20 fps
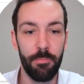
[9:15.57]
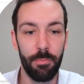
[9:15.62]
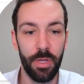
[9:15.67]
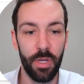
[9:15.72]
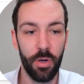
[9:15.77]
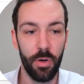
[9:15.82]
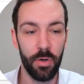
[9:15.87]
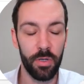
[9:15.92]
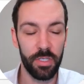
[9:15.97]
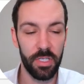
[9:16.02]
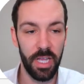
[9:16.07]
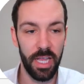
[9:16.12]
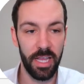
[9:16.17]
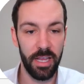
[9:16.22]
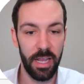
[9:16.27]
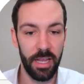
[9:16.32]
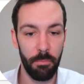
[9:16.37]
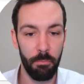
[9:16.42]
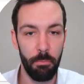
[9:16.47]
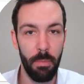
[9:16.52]
because
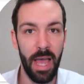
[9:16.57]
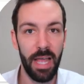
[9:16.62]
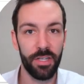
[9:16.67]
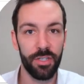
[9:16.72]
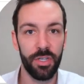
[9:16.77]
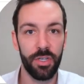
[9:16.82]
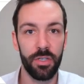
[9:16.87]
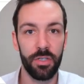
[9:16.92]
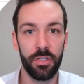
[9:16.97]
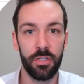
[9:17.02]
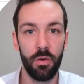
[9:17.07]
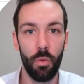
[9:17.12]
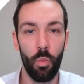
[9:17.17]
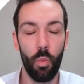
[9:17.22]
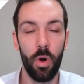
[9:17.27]
it matches